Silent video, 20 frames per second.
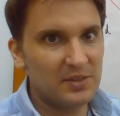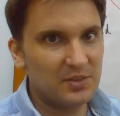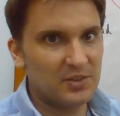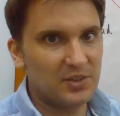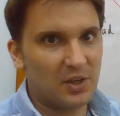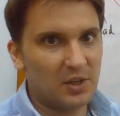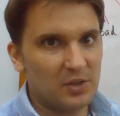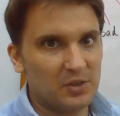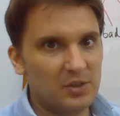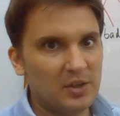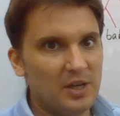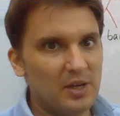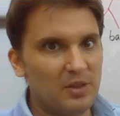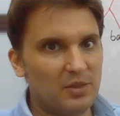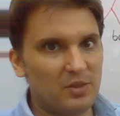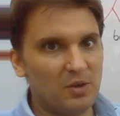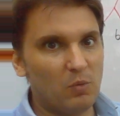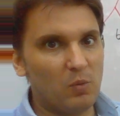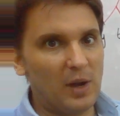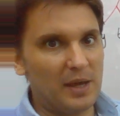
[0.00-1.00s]
So
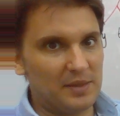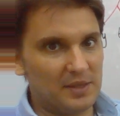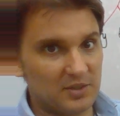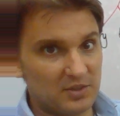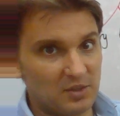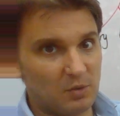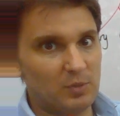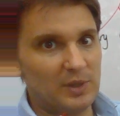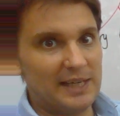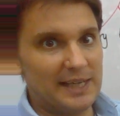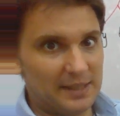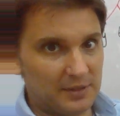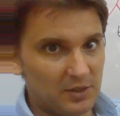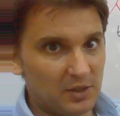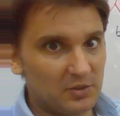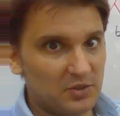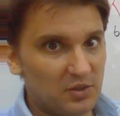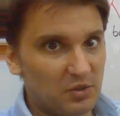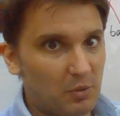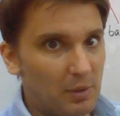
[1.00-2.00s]
the weather, so we'll link
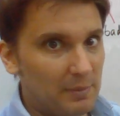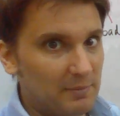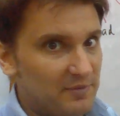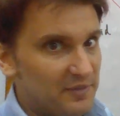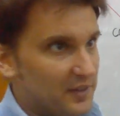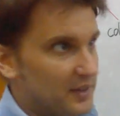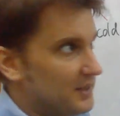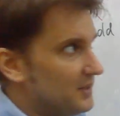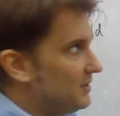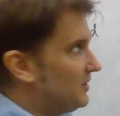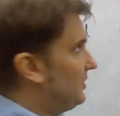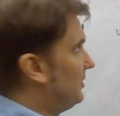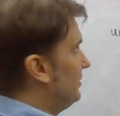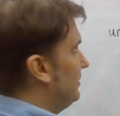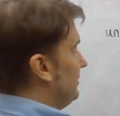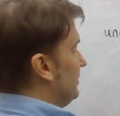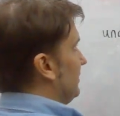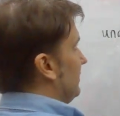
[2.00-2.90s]
those two up first,